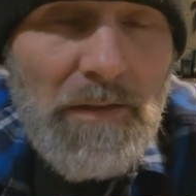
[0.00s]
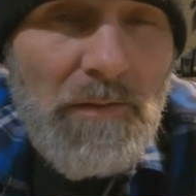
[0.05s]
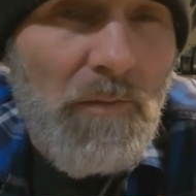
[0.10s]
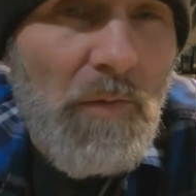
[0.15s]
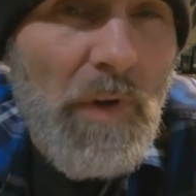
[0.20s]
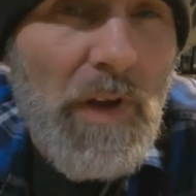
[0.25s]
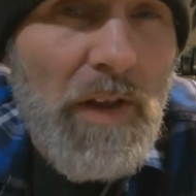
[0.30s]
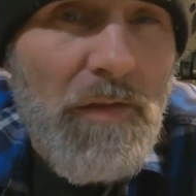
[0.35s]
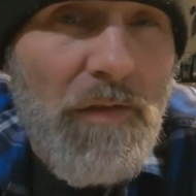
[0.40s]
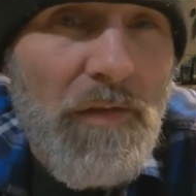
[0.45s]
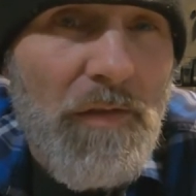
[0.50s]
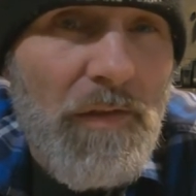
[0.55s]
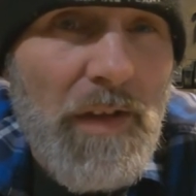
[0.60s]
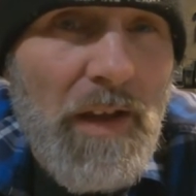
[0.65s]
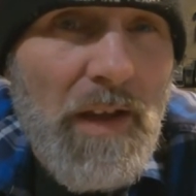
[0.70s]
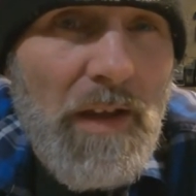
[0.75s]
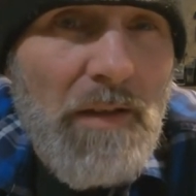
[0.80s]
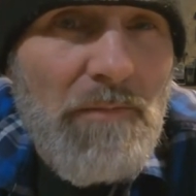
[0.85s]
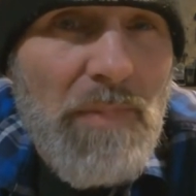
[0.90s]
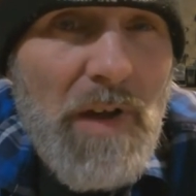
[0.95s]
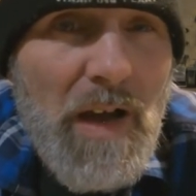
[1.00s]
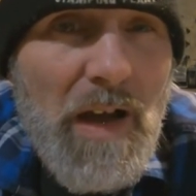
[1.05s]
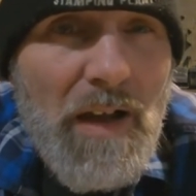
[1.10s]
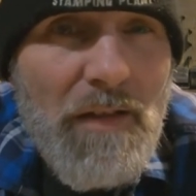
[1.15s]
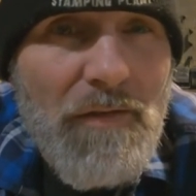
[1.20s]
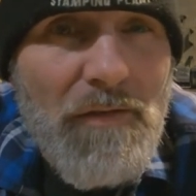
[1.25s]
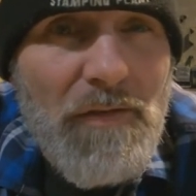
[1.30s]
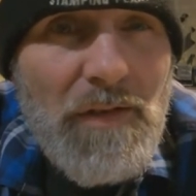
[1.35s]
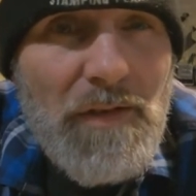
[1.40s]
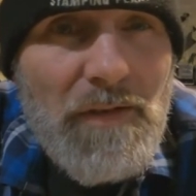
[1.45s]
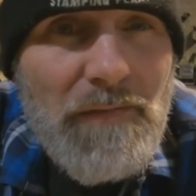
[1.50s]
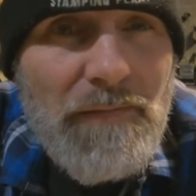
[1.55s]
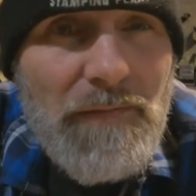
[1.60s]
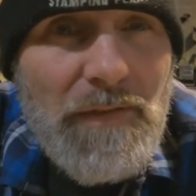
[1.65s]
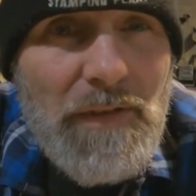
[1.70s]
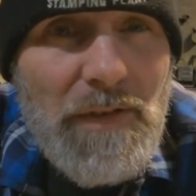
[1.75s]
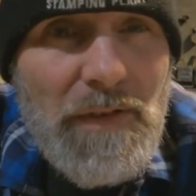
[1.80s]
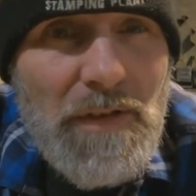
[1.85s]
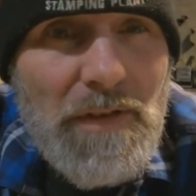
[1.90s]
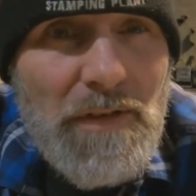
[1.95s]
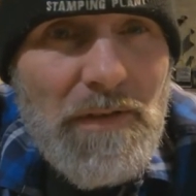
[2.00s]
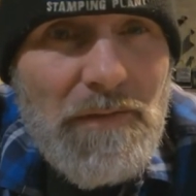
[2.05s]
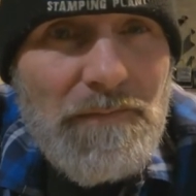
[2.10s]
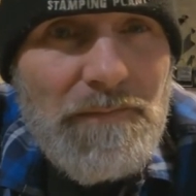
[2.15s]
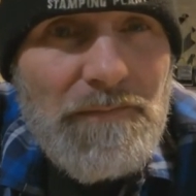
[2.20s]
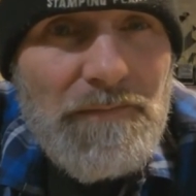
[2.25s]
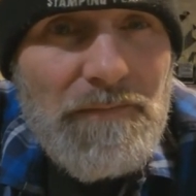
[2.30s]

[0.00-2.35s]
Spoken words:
Ways of staying positive, you know.